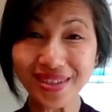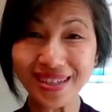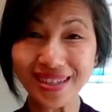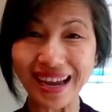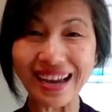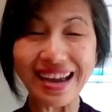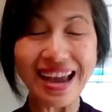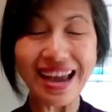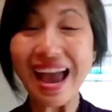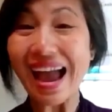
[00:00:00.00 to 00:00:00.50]

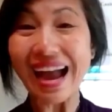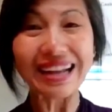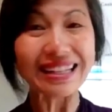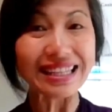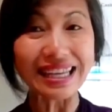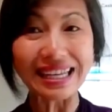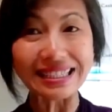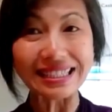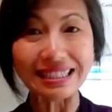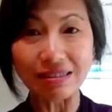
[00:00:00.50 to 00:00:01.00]
Okay,
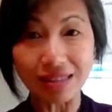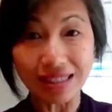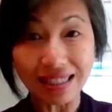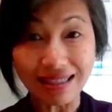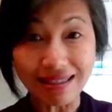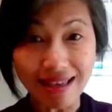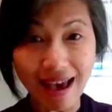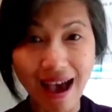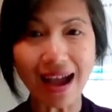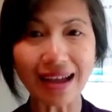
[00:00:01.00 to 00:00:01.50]
and it's
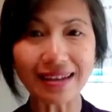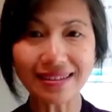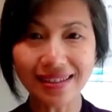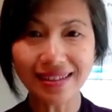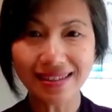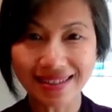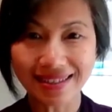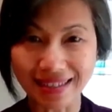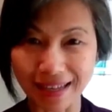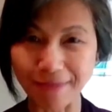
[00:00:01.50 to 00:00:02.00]
that
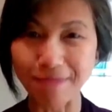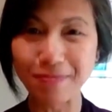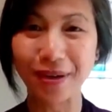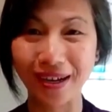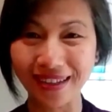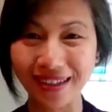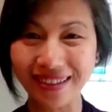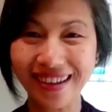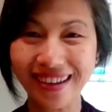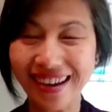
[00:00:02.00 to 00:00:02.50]

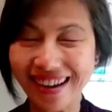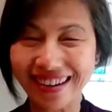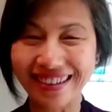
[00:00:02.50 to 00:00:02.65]
simple.